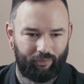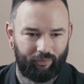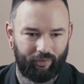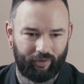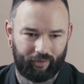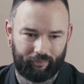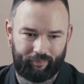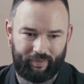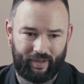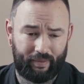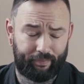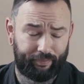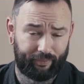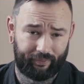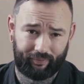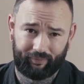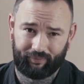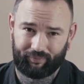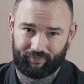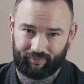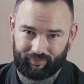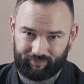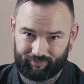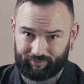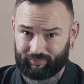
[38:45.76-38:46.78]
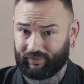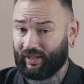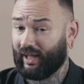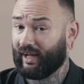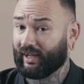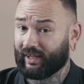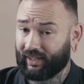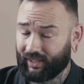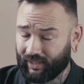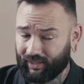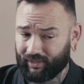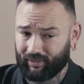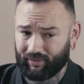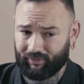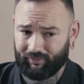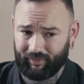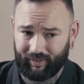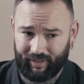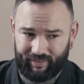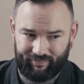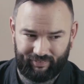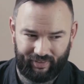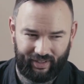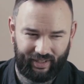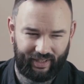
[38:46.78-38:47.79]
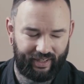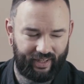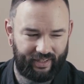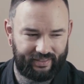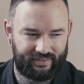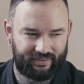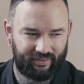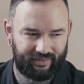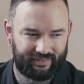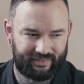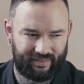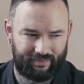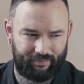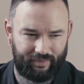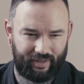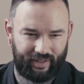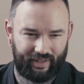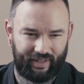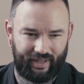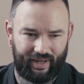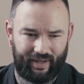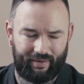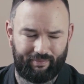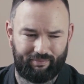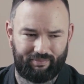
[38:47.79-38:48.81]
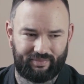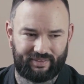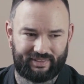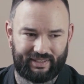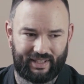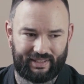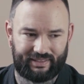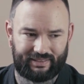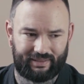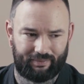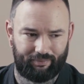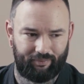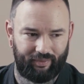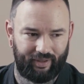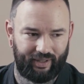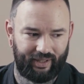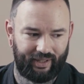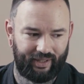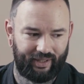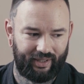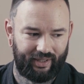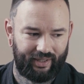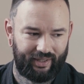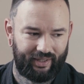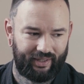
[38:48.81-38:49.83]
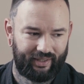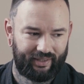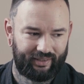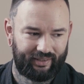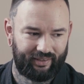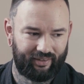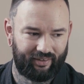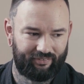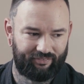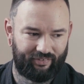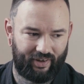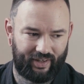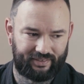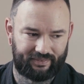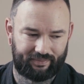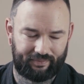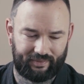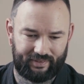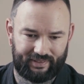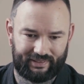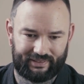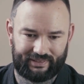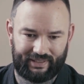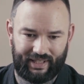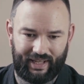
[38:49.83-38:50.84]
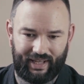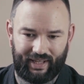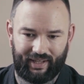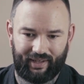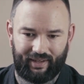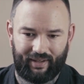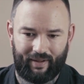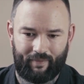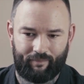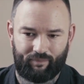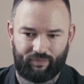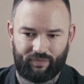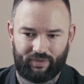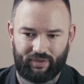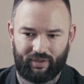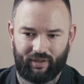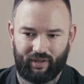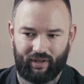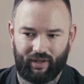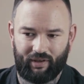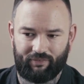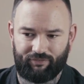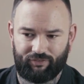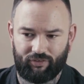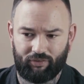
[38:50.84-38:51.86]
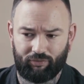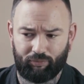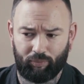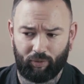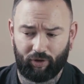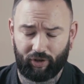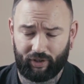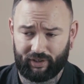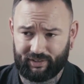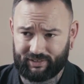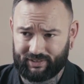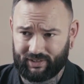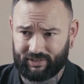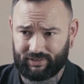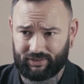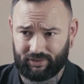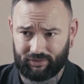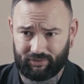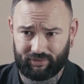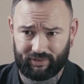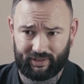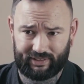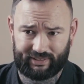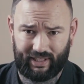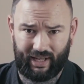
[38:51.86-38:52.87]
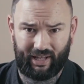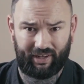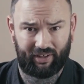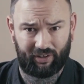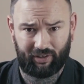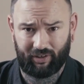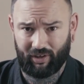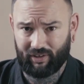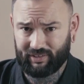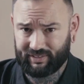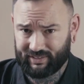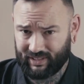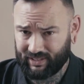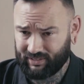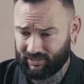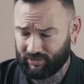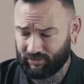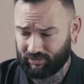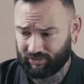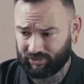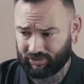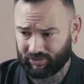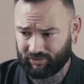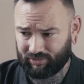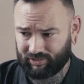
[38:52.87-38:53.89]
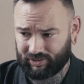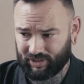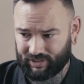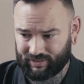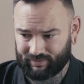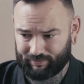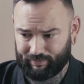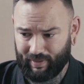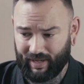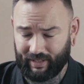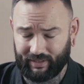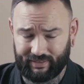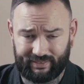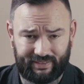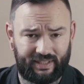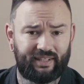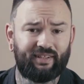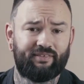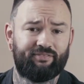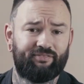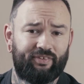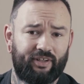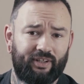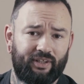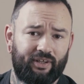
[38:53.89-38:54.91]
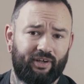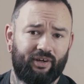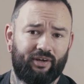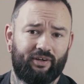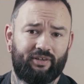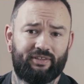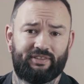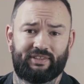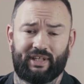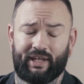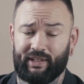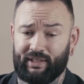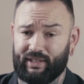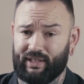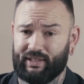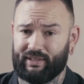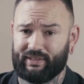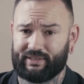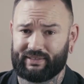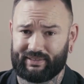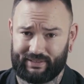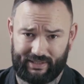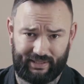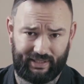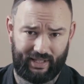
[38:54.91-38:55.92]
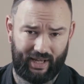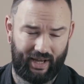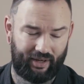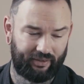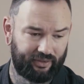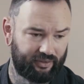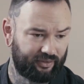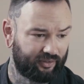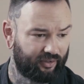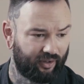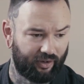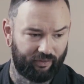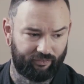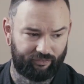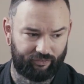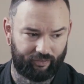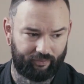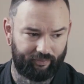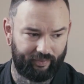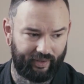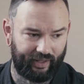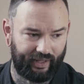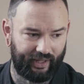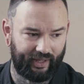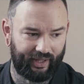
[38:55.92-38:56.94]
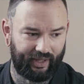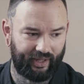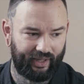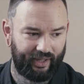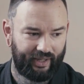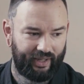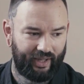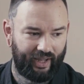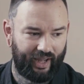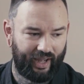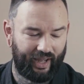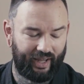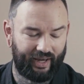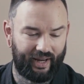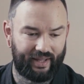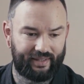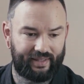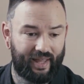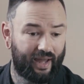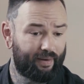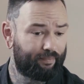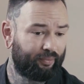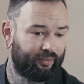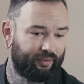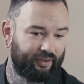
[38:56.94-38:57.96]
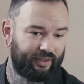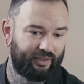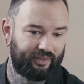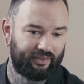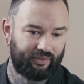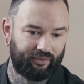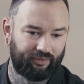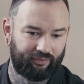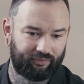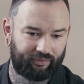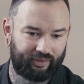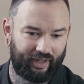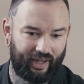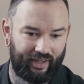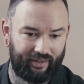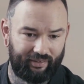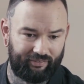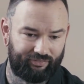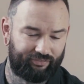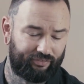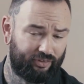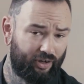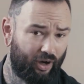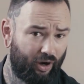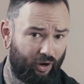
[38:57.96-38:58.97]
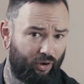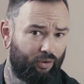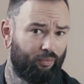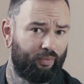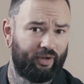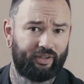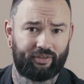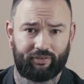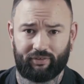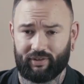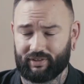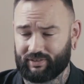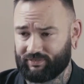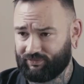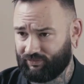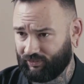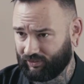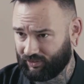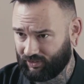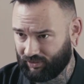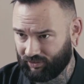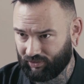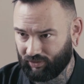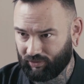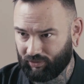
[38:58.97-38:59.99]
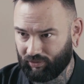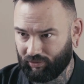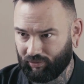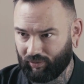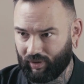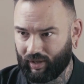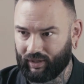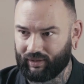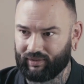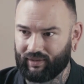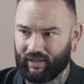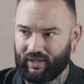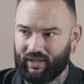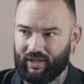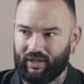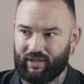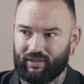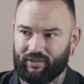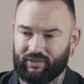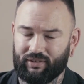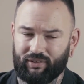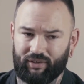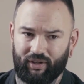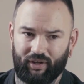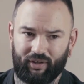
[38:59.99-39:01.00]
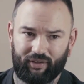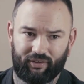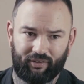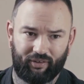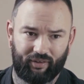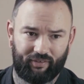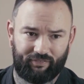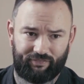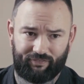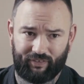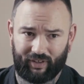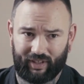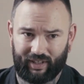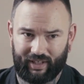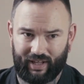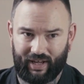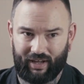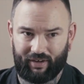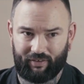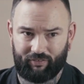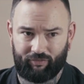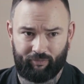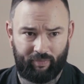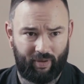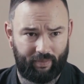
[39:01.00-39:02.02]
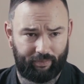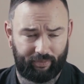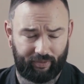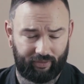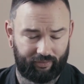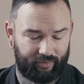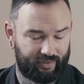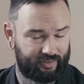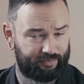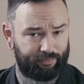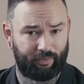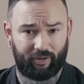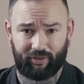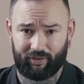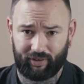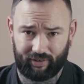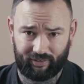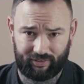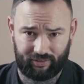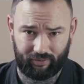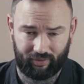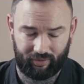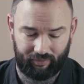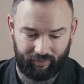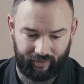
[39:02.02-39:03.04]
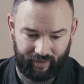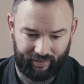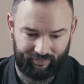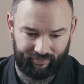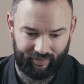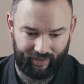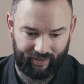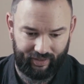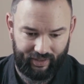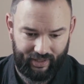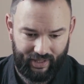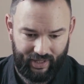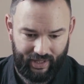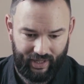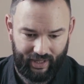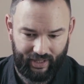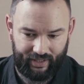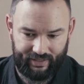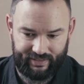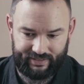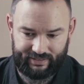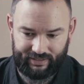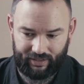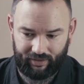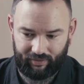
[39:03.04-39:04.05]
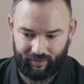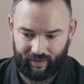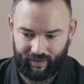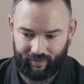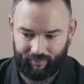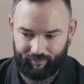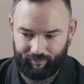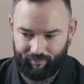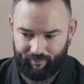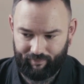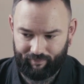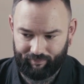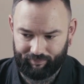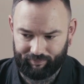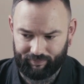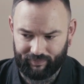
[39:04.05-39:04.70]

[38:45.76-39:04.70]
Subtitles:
Will people like it or whatever? And I saw someone say somewhere their advice was that if you wanted to do this kind of content, you should just make 10 videos and then see how you go from there. And at that point, you'll kind of know whether it's for you, and you'll have figured out if people are responding to it or whatever. And so,